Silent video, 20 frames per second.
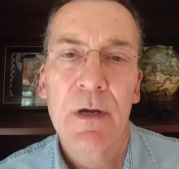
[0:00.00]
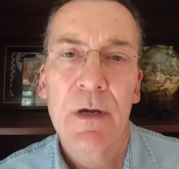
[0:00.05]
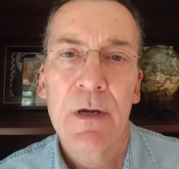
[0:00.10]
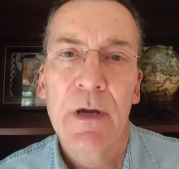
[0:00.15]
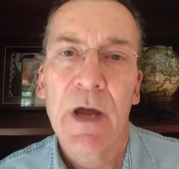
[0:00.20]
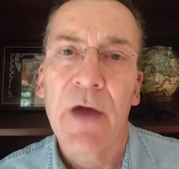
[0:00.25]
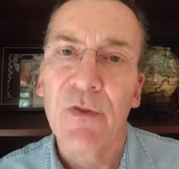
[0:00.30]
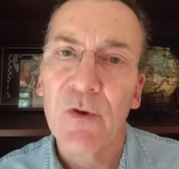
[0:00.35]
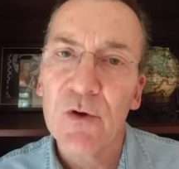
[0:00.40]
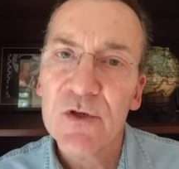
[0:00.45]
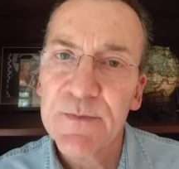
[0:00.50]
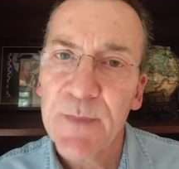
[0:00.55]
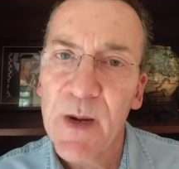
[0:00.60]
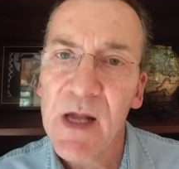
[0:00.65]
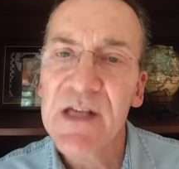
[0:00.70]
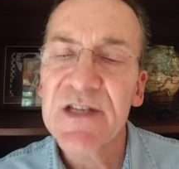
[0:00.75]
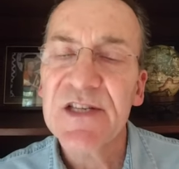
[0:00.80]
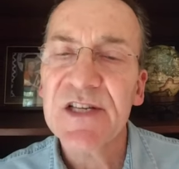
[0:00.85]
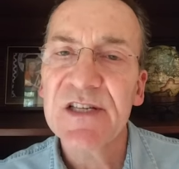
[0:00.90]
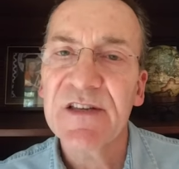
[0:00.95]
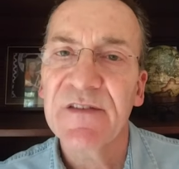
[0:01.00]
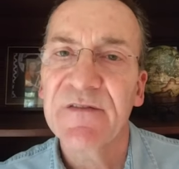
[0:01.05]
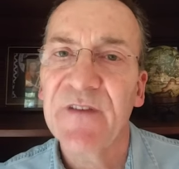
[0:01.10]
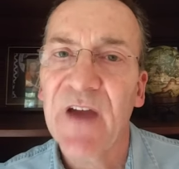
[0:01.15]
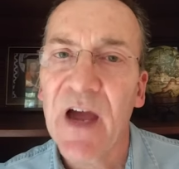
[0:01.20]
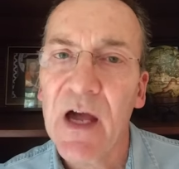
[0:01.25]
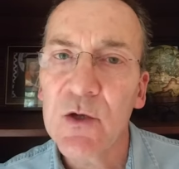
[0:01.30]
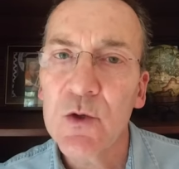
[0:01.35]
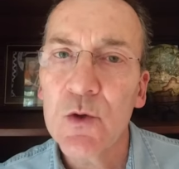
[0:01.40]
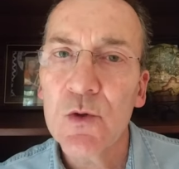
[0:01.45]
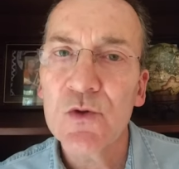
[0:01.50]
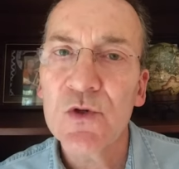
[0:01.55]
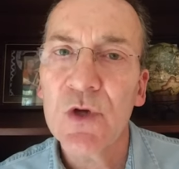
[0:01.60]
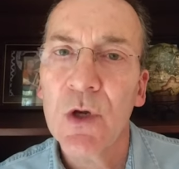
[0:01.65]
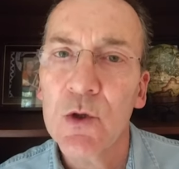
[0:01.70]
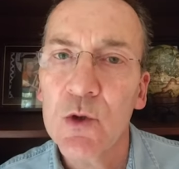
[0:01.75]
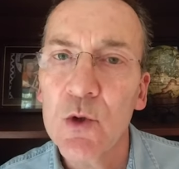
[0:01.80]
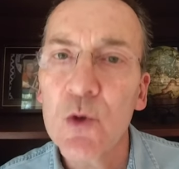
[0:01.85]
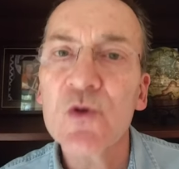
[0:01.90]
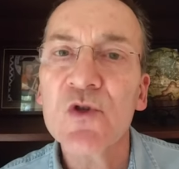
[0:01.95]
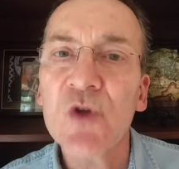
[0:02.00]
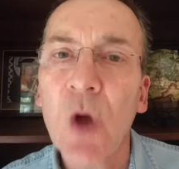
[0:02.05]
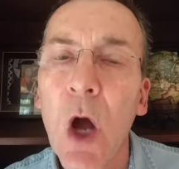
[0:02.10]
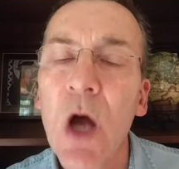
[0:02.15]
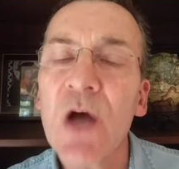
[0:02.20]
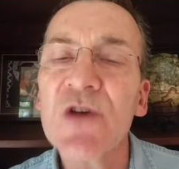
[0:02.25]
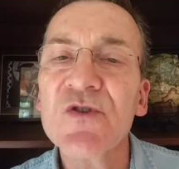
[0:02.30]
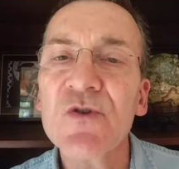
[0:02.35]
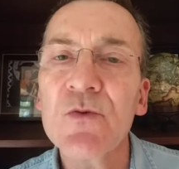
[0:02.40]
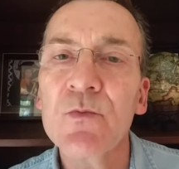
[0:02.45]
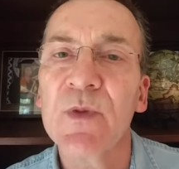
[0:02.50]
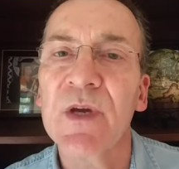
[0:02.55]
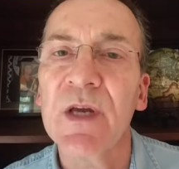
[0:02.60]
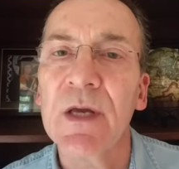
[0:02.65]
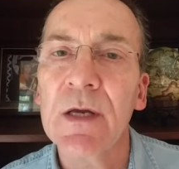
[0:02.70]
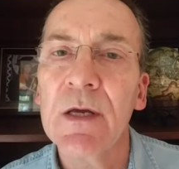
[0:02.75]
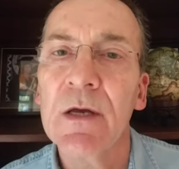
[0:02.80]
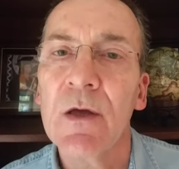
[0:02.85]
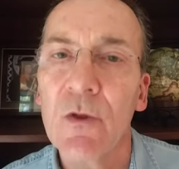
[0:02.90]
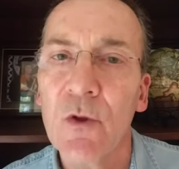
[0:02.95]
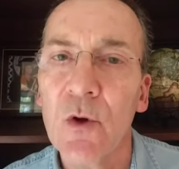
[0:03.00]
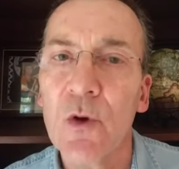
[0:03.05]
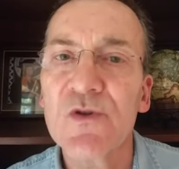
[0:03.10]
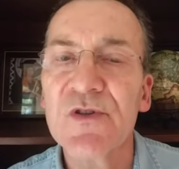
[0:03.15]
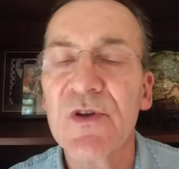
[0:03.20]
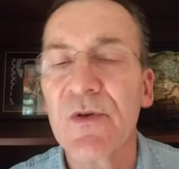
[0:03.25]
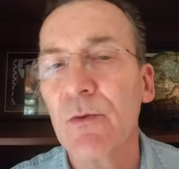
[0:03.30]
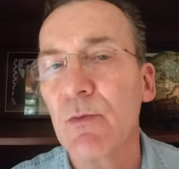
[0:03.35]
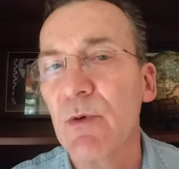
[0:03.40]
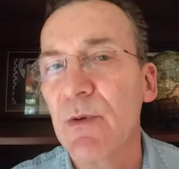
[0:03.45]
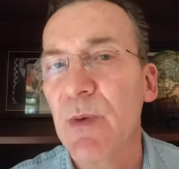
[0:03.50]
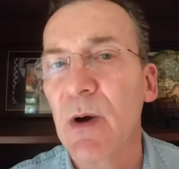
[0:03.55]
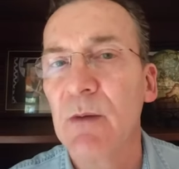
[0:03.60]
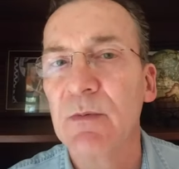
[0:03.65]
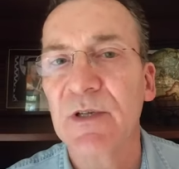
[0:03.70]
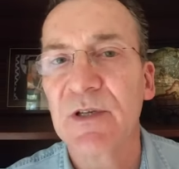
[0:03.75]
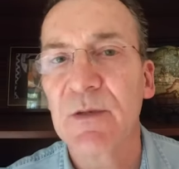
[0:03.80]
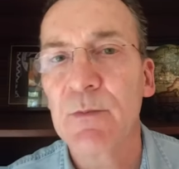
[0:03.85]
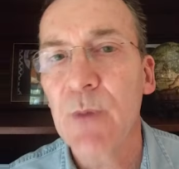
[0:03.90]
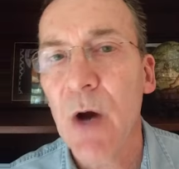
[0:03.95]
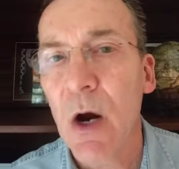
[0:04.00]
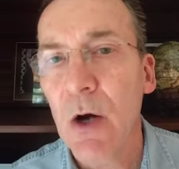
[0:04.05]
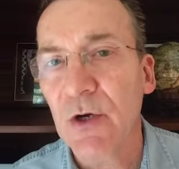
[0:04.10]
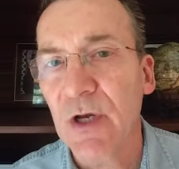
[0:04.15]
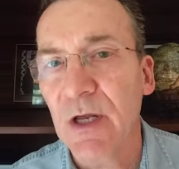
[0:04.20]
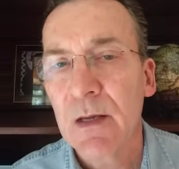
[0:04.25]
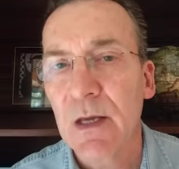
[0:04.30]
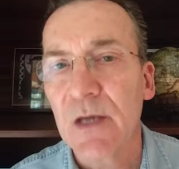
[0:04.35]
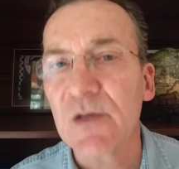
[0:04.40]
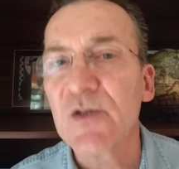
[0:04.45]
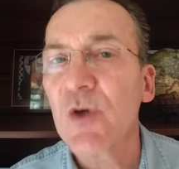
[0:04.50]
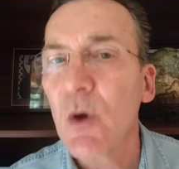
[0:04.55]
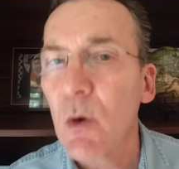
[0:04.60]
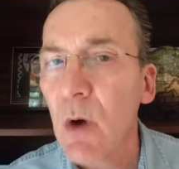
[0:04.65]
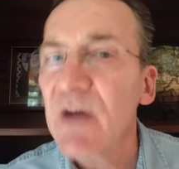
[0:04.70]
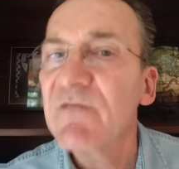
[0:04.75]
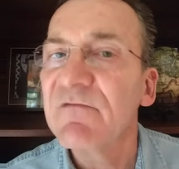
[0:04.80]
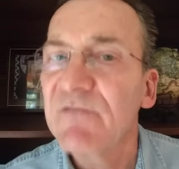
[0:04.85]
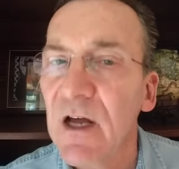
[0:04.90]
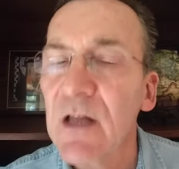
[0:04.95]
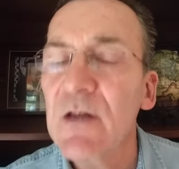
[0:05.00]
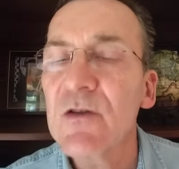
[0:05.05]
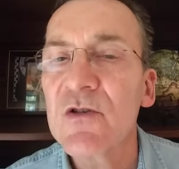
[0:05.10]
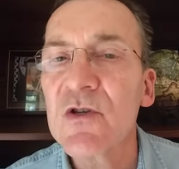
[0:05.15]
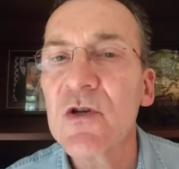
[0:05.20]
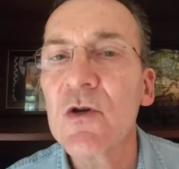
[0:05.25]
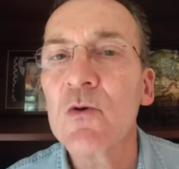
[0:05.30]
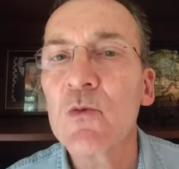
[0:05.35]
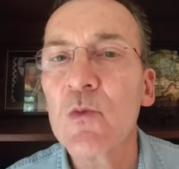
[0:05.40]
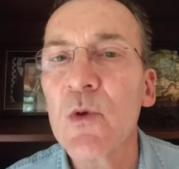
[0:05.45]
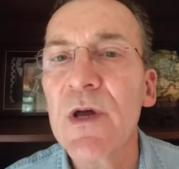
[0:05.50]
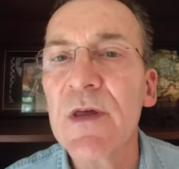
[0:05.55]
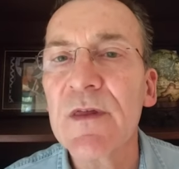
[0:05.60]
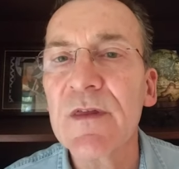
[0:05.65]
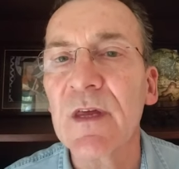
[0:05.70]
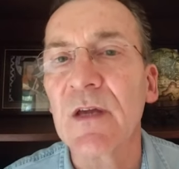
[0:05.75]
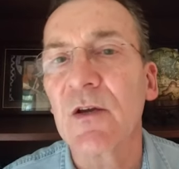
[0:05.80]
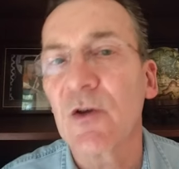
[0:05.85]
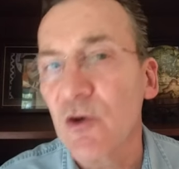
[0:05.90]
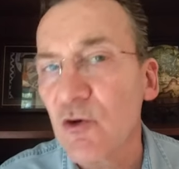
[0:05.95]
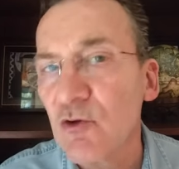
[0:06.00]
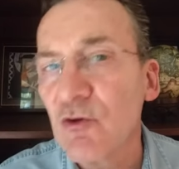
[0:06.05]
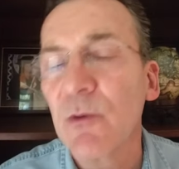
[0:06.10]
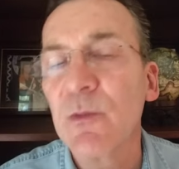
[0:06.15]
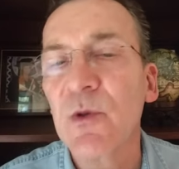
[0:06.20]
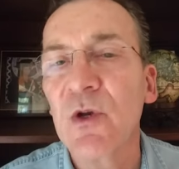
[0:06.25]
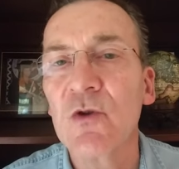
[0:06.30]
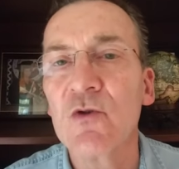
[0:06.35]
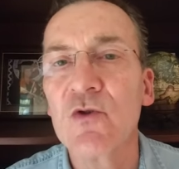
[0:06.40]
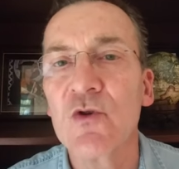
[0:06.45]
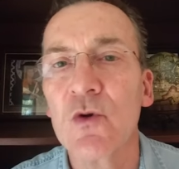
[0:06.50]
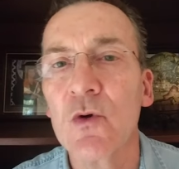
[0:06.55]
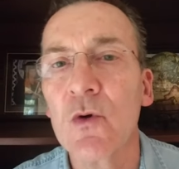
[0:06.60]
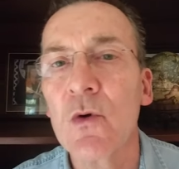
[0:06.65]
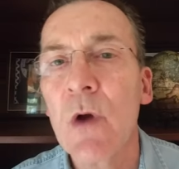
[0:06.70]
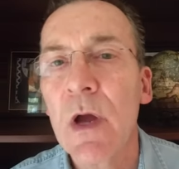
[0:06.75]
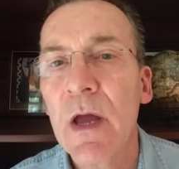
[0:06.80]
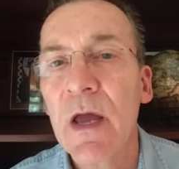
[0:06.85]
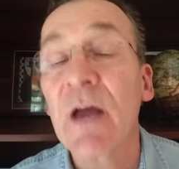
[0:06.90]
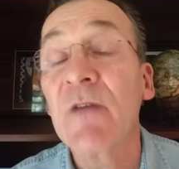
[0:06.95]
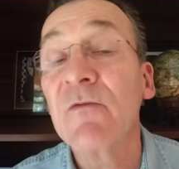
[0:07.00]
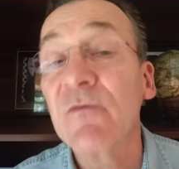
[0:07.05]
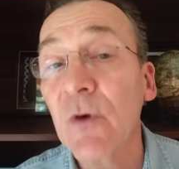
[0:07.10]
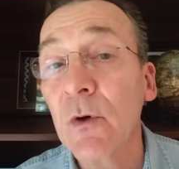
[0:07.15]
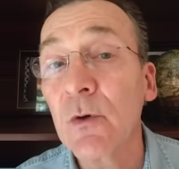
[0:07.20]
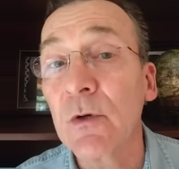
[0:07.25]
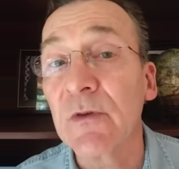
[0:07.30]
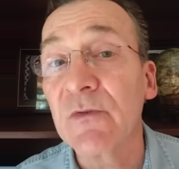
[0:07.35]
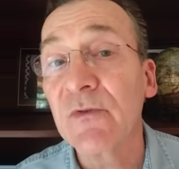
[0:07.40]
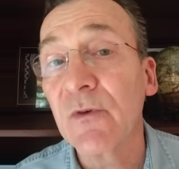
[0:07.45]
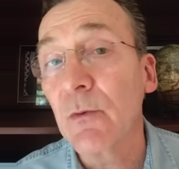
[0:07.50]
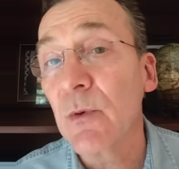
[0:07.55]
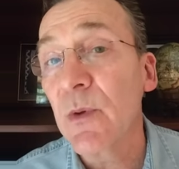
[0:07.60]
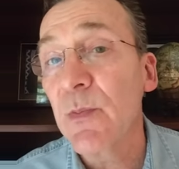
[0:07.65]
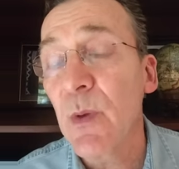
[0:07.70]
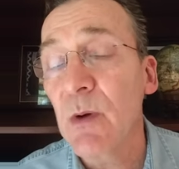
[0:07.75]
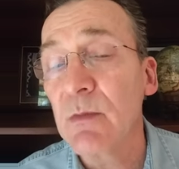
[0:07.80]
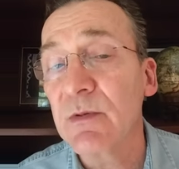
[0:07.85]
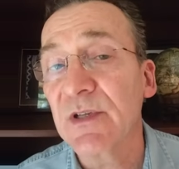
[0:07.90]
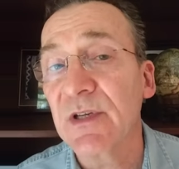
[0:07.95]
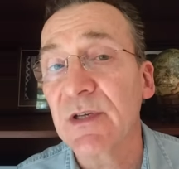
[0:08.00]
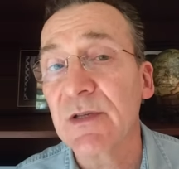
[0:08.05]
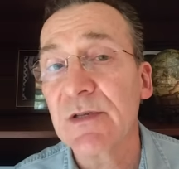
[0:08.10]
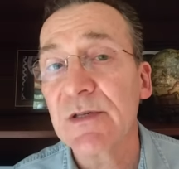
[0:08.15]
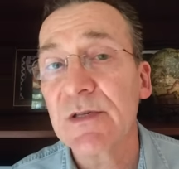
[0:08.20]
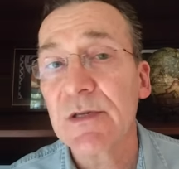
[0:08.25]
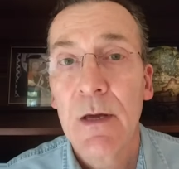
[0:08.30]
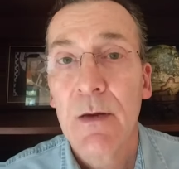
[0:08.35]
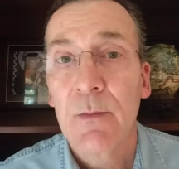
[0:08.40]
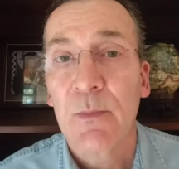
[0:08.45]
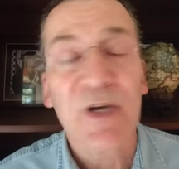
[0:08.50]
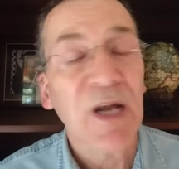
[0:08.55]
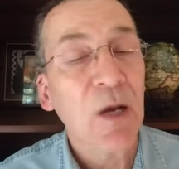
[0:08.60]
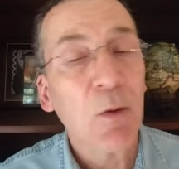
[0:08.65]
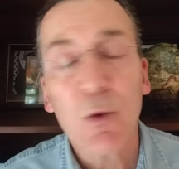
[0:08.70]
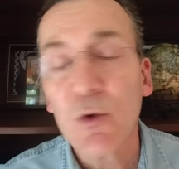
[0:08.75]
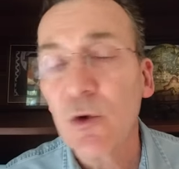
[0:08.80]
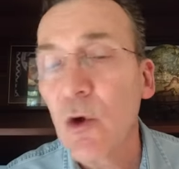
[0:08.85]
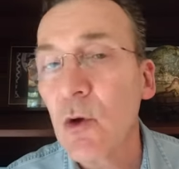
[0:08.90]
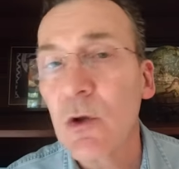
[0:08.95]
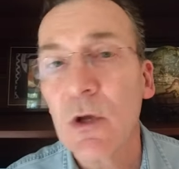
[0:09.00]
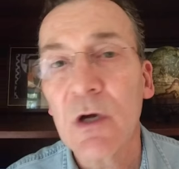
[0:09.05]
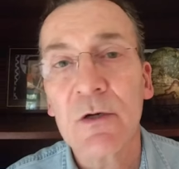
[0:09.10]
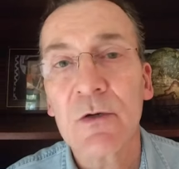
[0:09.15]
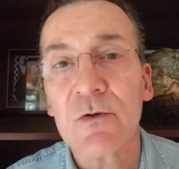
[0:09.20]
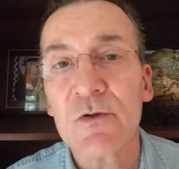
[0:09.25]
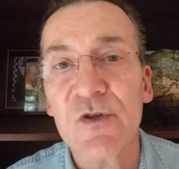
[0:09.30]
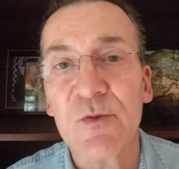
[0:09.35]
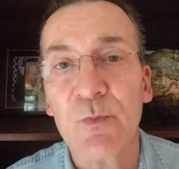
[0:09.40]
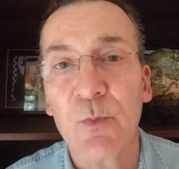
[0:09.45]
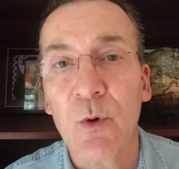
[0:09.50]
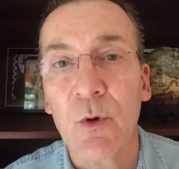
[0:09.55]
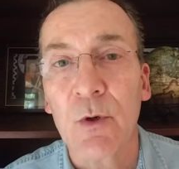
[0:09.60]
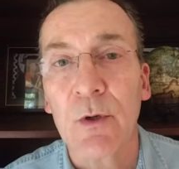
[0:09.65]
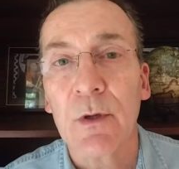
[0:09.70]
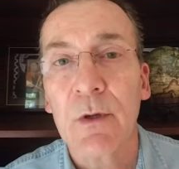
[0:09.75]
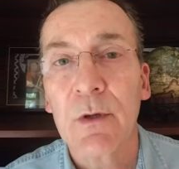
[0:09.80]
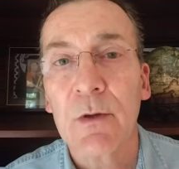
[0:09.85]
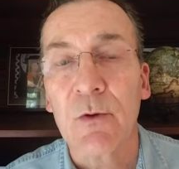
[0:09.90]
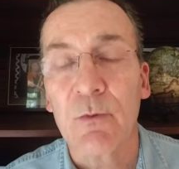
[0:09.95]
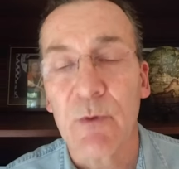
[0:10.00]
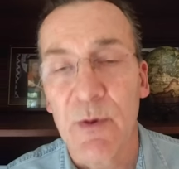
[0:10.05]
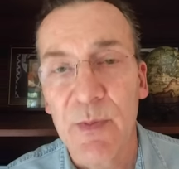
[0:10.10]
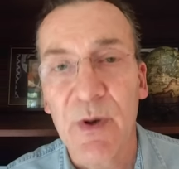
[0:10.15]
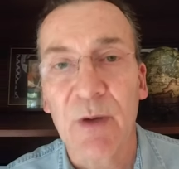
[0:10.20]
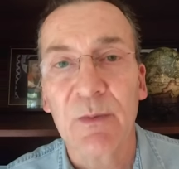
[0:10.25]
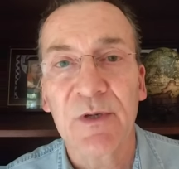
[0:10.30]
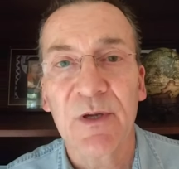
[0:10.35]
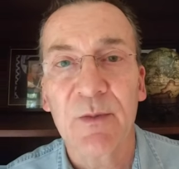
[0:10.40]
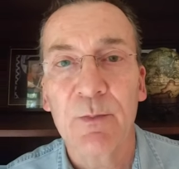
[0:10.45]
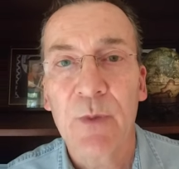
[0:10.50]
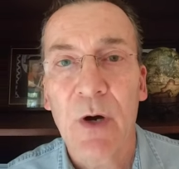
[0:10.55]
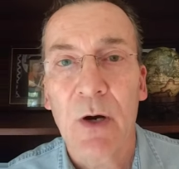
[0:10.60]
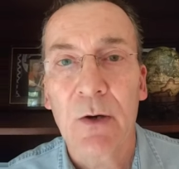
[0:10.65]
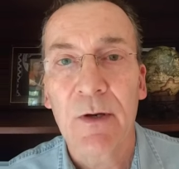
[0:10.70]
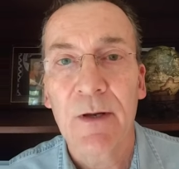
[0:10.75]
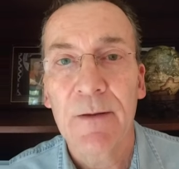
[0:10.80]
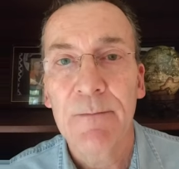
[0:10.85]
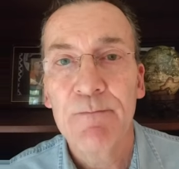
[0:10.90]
And those policies and values used to also be those of the Republican Party. And so I volunteered with and contributed to and voted for Republicans. But I will no longer support the Republican Party